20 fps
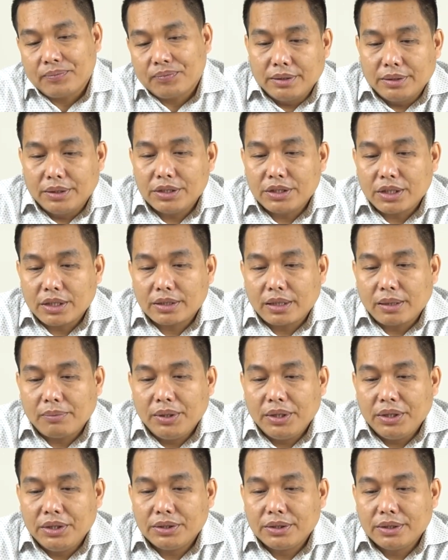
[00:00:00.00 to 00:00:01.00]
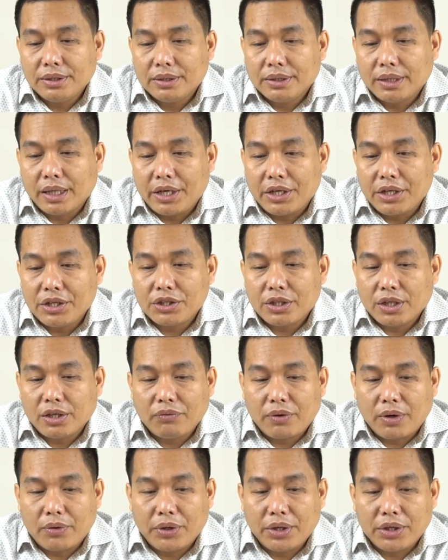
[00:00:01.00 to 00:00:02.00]
This established the initial
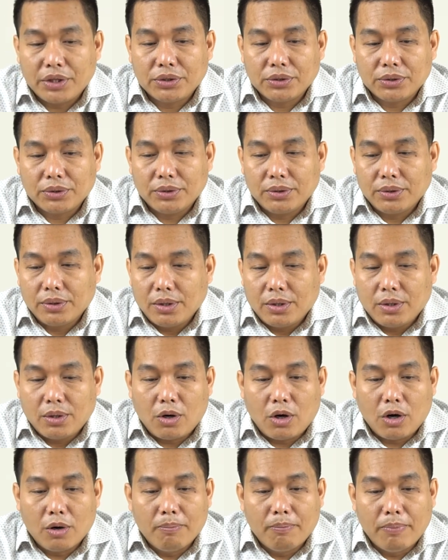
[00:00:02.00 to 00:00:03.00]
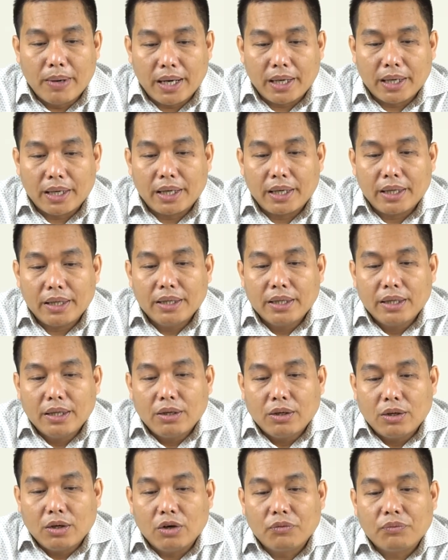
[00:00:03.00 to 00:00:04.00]
foundation of Bangla
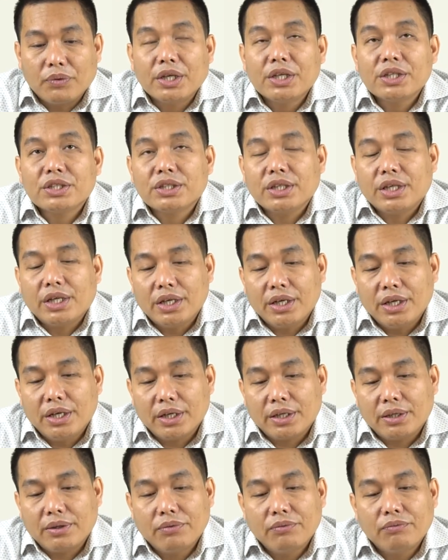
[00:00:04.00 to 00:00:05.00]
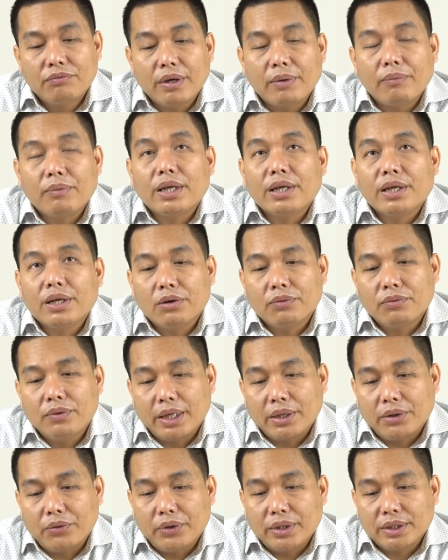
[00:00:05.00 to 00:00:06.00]
of East Indic family of
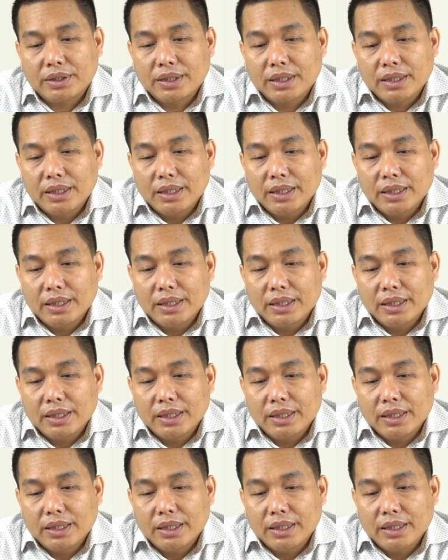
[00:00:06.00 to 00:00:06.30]
language.